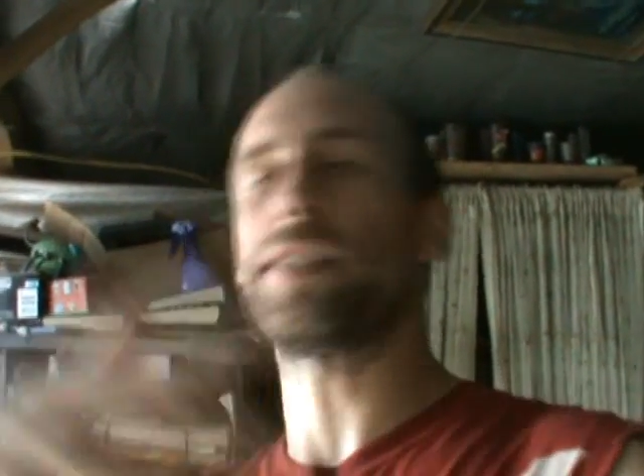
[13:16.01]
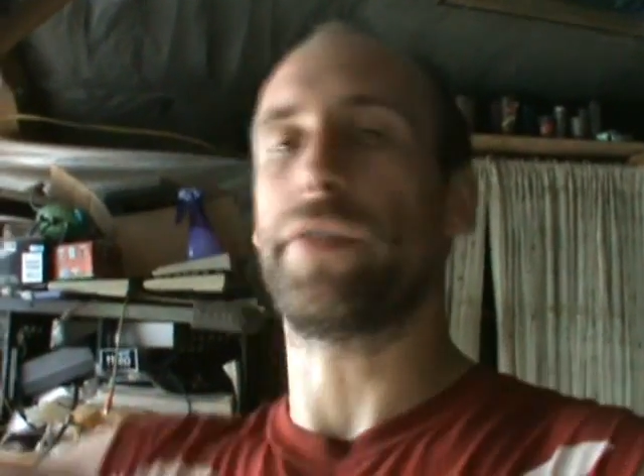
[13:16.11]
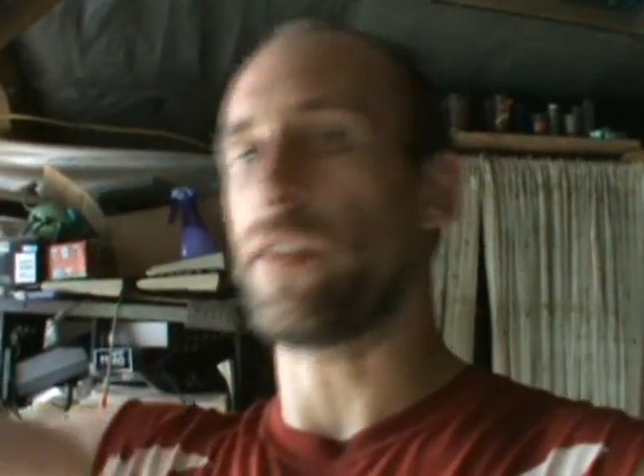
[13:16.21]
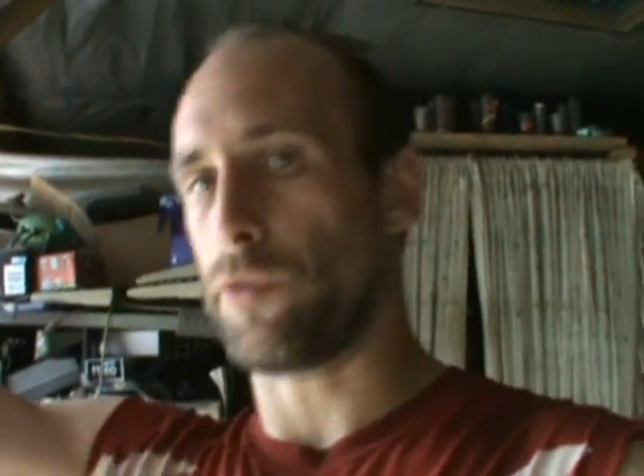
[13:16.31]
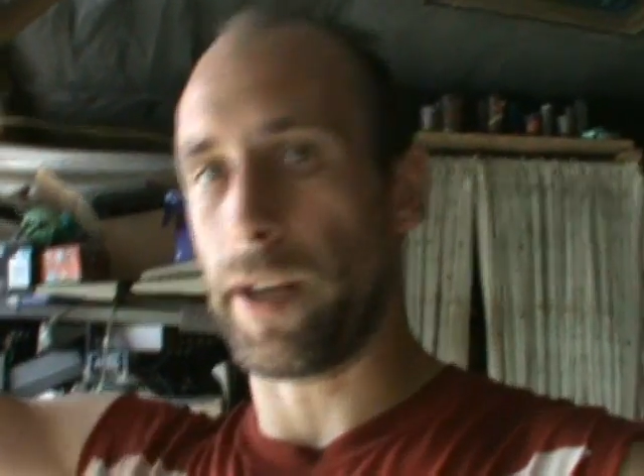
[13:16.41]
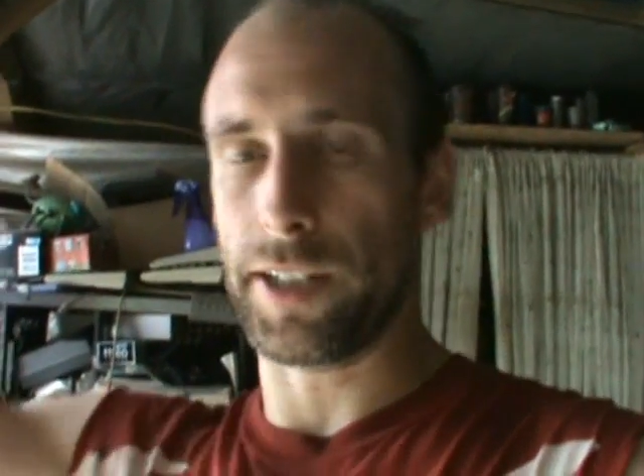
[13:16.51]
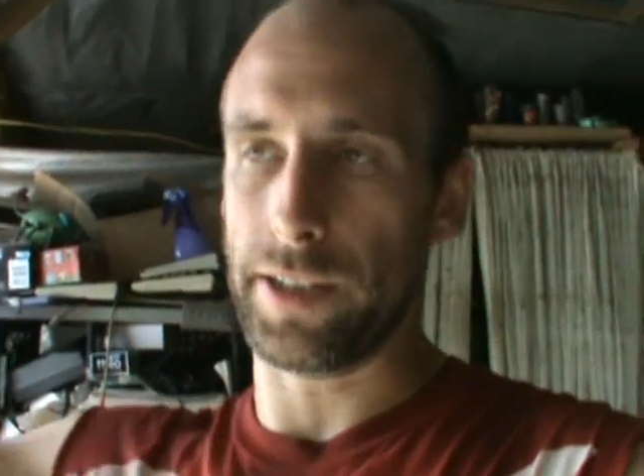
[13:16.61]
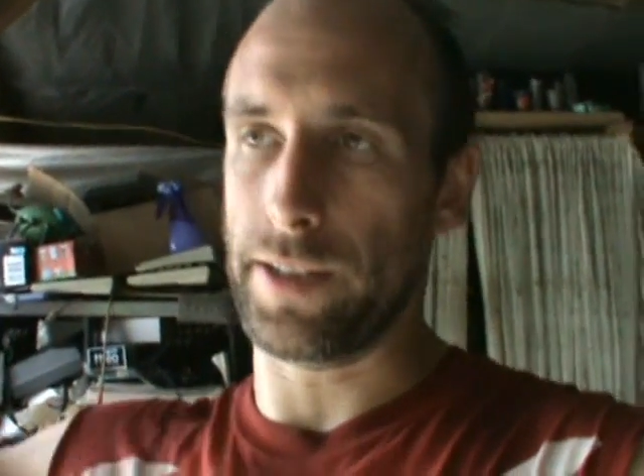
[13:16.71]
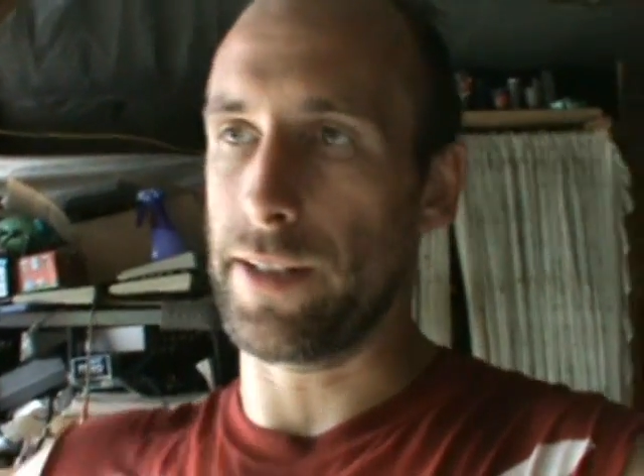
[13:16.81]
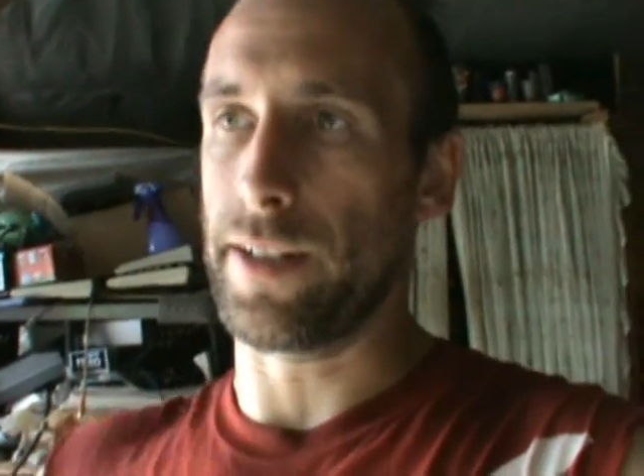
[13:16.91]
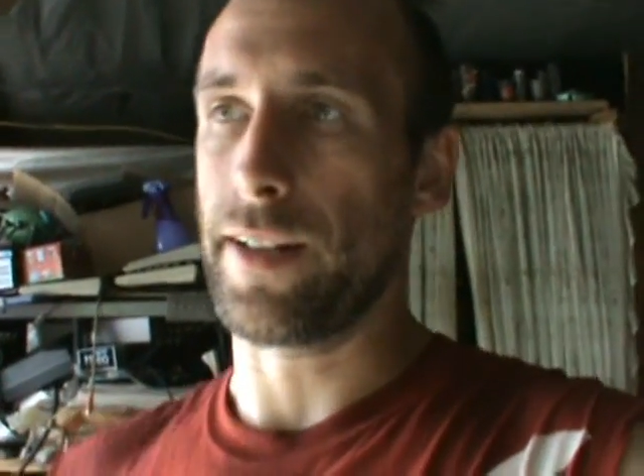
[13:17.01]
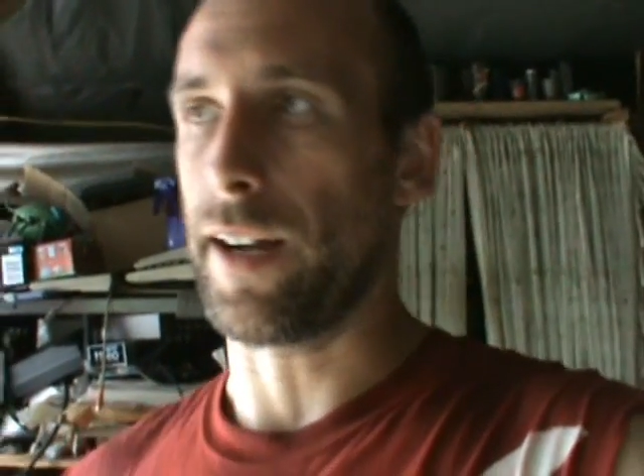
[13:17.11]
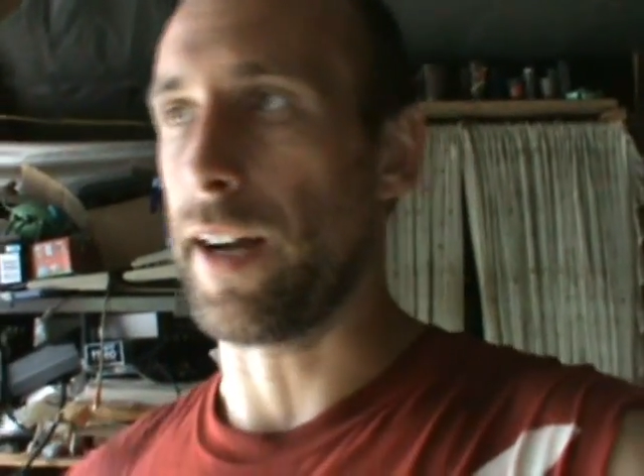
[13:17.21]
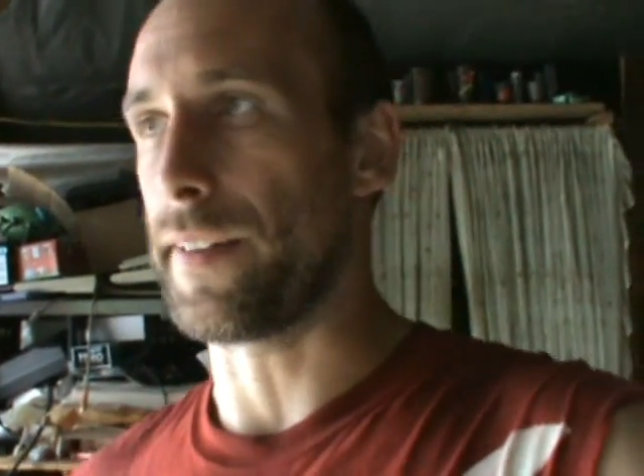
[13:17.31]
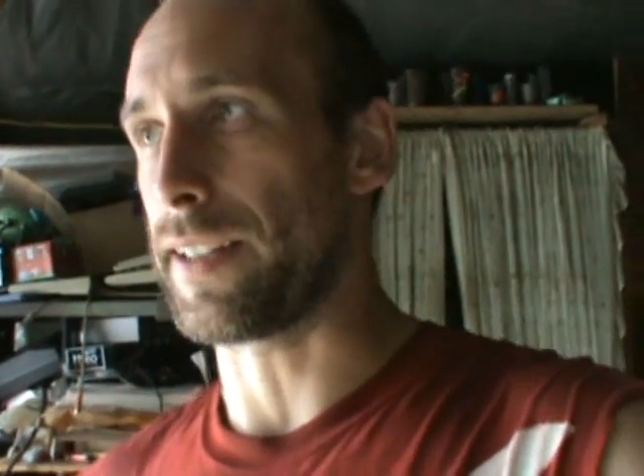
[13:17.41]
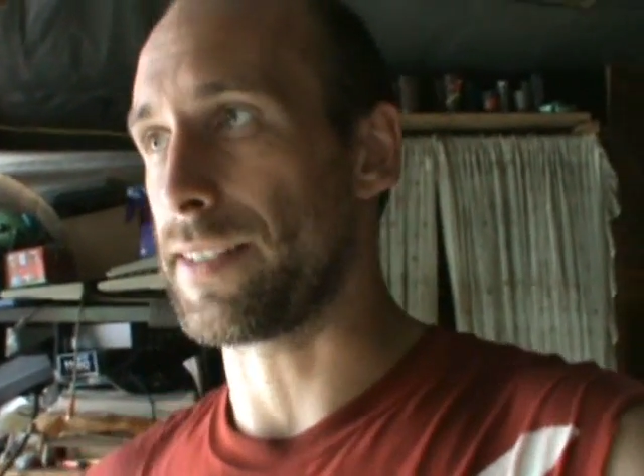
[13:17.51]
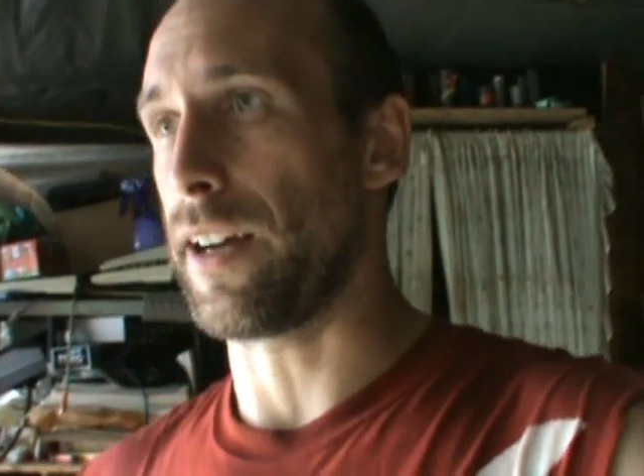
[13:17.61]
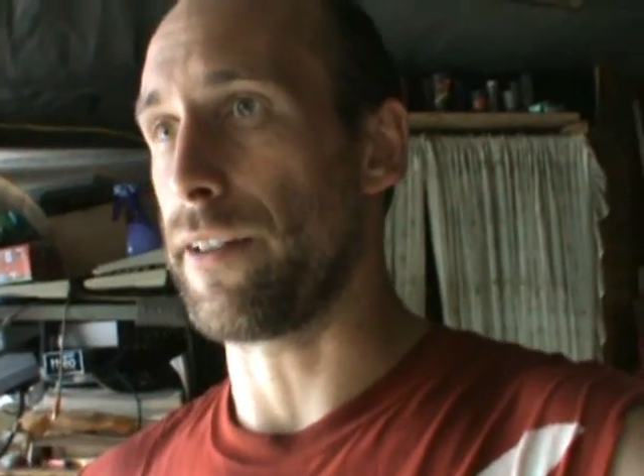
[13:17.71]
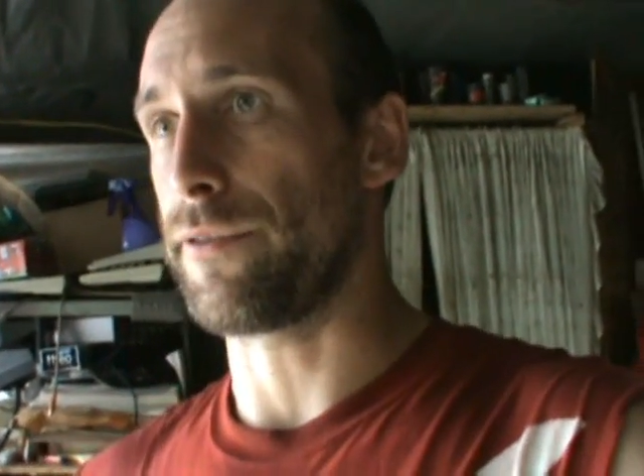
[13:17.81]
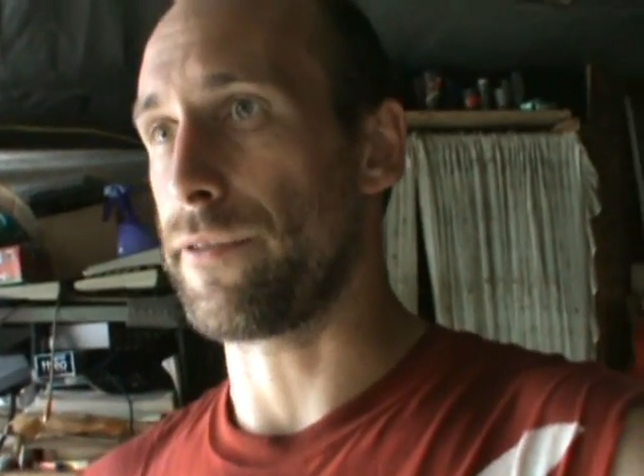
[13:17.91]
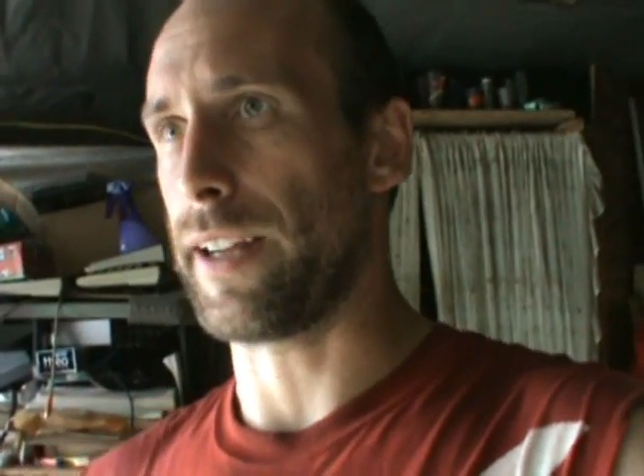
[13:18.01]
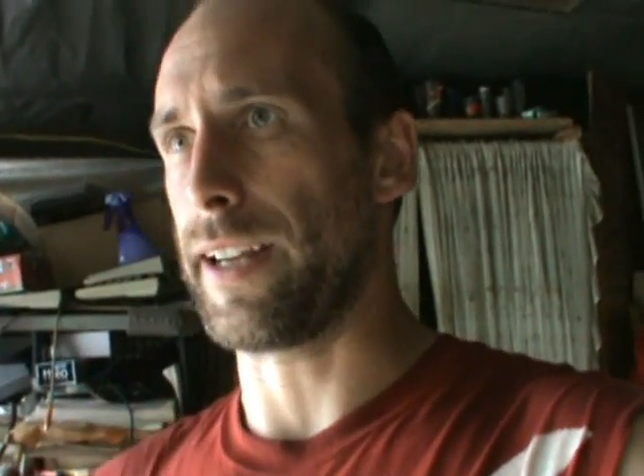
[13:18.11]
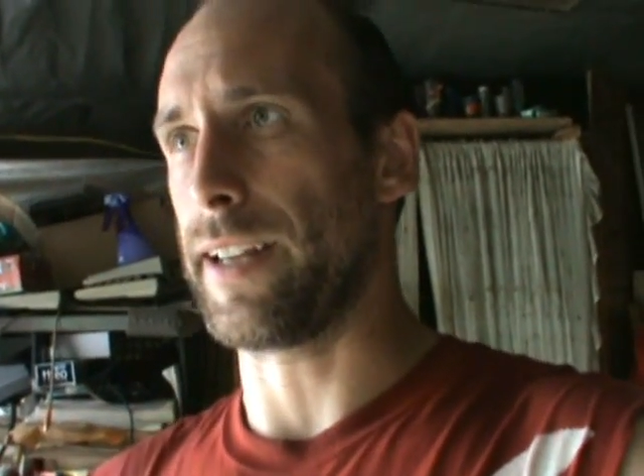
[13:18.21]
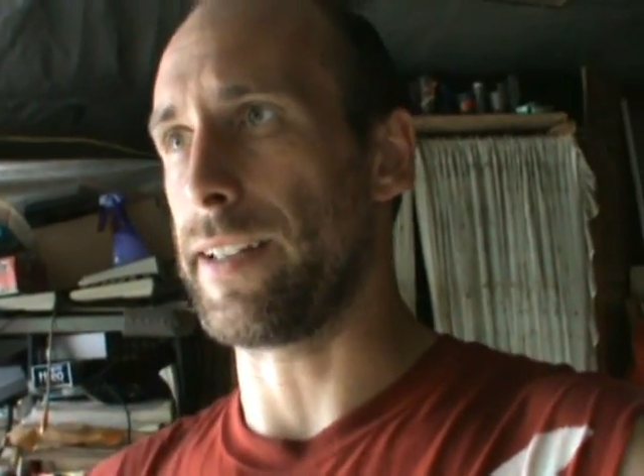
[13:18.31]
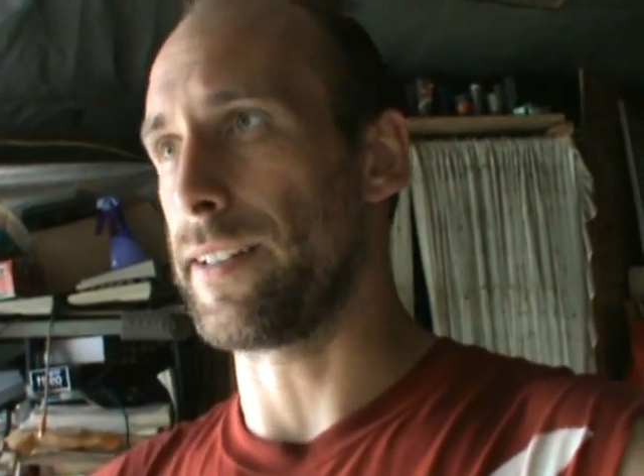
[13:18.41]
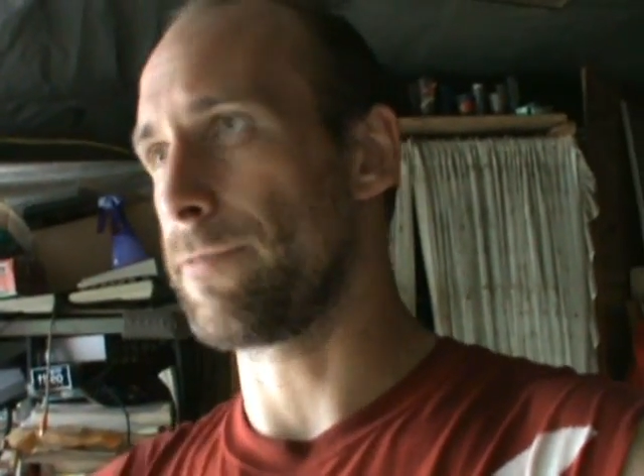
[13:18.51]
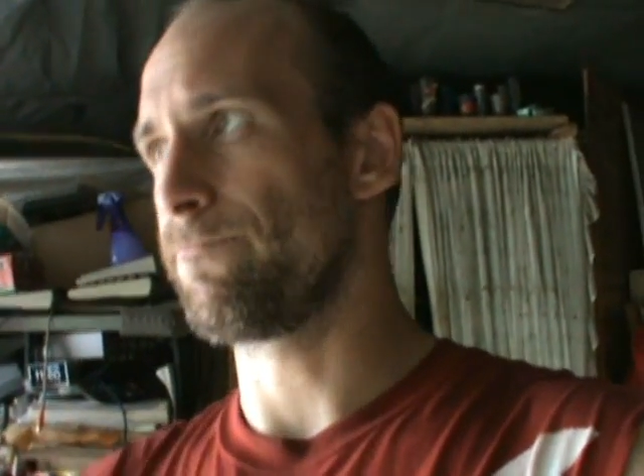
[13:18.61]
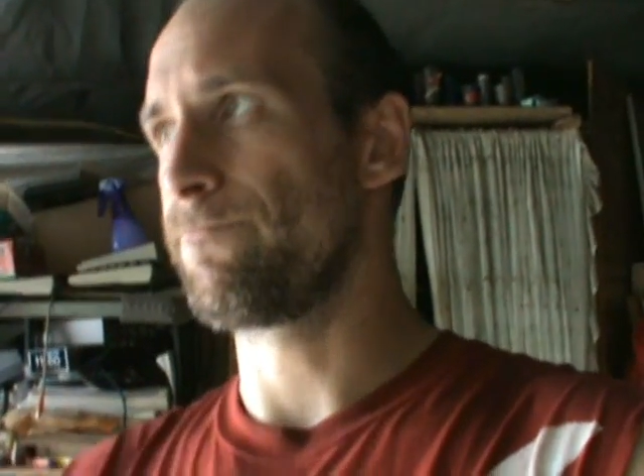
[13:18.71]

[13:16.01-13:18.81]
bunch of information on that stuff. And